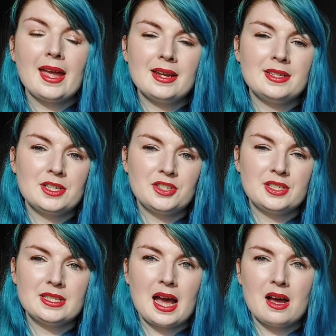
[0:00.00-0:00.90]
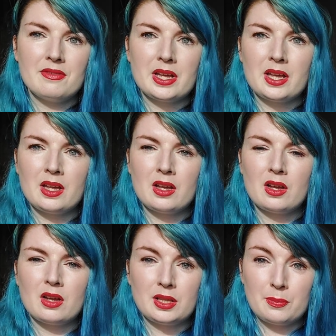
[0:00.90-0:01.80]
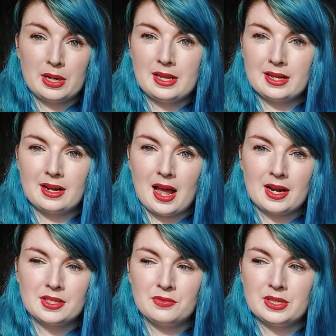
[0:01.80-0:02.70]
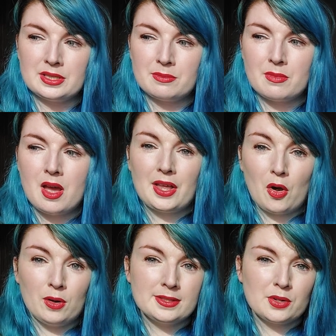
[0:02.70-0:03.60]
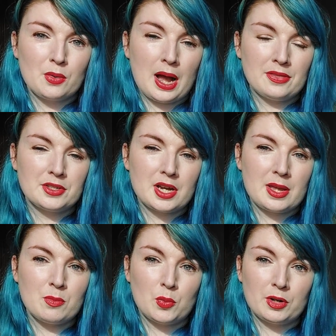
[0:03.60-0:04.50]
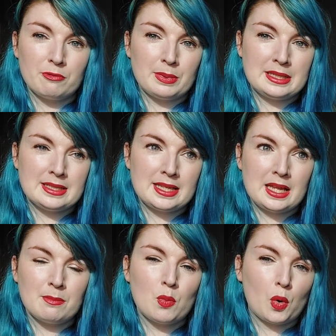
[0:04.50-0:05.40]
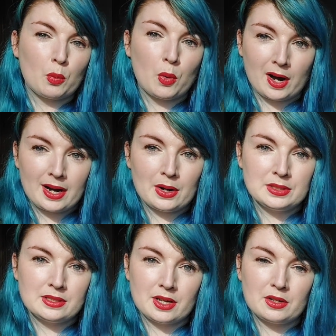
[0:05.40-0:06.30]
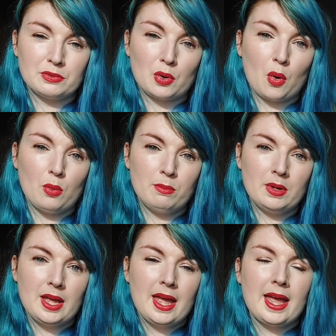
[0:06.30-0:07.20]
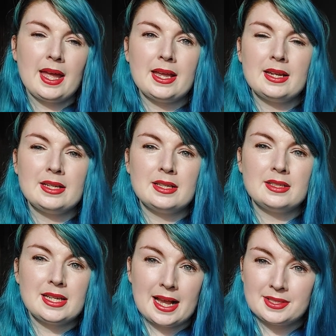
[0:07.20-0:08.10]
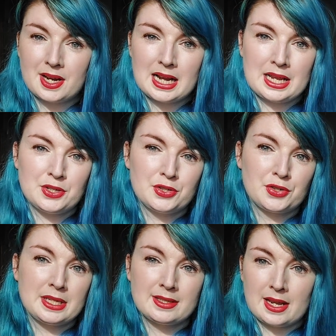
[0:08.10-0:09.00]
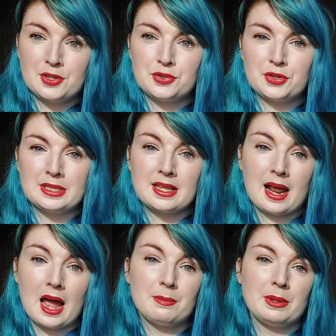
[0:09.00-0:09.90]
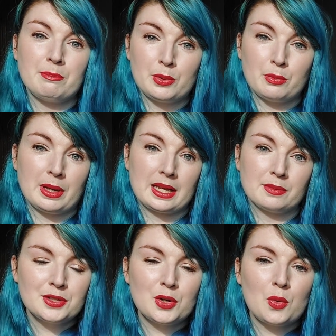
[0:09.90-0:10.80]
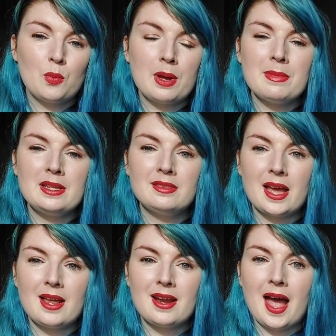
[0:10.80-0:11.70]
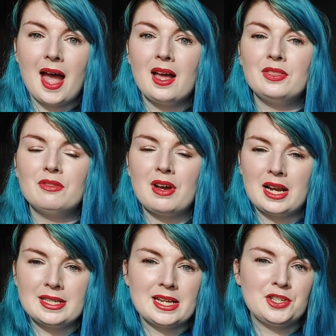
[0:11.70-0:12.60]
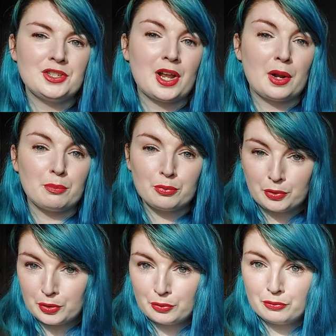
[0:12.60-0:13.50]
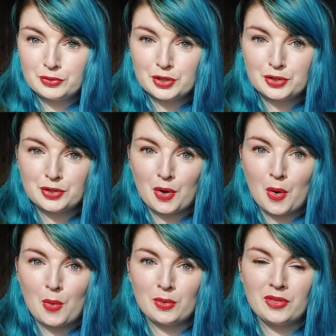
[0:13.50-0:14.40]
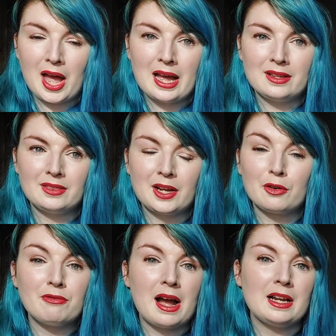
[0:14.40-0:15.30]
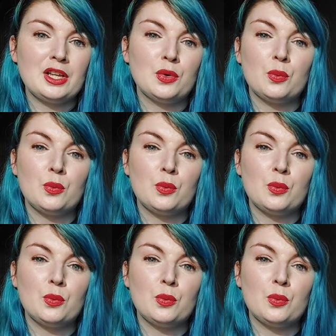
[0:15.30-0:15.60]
In addition to having the political activism, they also at the time would have been seeing more work outside of the home in textile industries and industries that had been booming. So women then had the validation and proof to show that their value